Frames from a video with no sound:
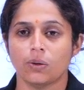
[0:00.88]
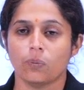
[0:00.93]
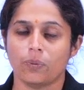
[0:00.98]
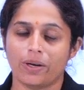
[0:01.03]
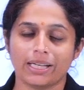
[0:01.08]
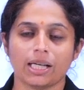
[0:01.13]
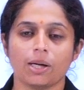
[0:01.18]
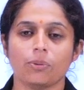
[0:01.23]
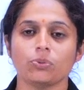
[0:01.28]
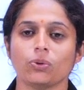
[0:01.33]

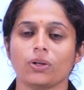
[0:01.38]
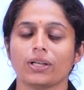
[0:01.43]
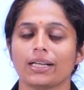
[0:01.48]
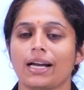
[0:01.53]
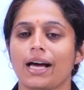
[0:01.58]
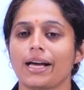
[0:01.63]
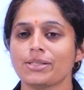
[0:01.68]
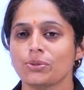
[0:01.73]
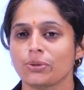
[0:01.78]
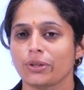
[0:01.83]
welcome to our
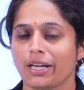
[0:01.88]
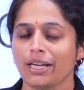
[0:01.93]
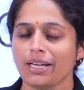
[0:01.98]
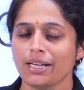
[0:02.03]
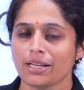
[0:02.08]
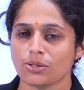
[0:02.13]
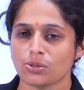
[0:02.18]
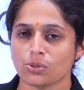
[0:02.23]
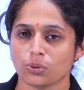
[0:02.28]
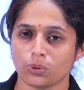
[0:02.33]
class today.
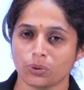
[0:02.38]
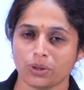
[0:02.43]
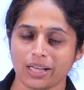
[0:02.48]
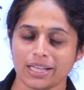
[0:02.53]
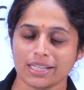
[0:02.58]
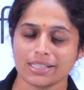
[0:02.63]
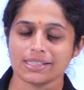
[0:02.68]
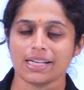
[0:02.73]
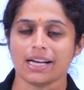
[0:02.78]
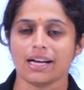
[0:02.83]
So
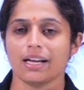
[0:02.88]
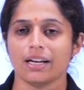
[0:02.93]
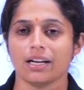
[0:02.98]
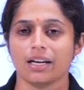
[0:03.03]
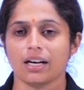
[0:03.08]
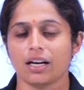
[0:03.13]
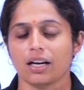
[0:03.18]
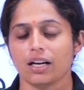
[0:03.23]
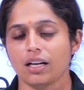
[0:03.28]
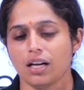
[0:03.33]
today is
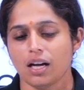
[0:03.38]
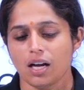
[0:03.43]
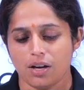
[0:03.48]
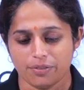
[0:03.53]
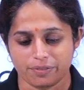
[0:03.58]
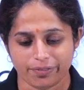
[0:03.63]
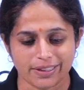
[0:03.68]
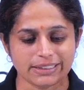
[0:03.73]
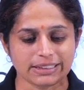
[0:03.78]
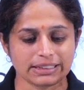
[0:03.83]
our
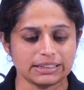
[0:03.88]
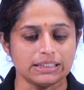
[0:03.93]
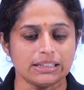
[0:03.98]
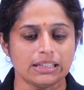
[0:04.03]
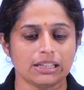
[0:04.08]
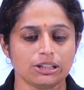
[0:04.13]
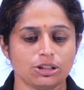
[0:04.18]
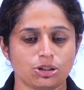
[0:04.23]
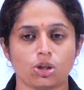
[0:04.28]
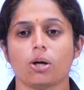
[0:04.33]
first
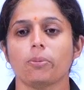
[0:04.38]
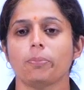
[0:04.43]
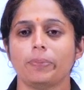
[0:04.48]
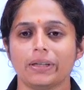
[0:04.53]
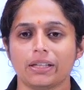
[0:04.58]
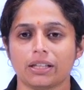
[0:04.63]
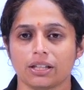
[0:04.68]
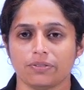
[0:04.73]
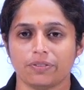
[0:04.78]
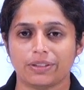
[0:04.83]

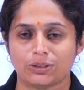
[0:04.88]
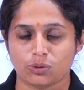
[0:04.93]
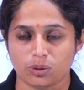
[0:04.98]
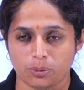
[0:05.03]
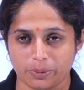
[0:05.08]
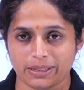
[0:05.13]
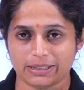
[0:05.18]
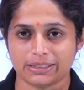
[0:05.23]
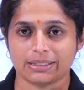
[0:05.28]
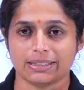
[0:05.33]
topic which we
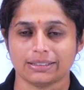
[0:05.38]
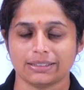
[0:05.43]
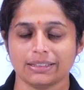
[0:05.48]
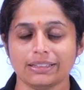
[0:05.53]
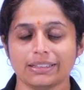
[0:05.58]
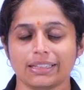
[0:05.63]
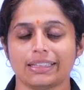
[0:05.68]
will be discussing,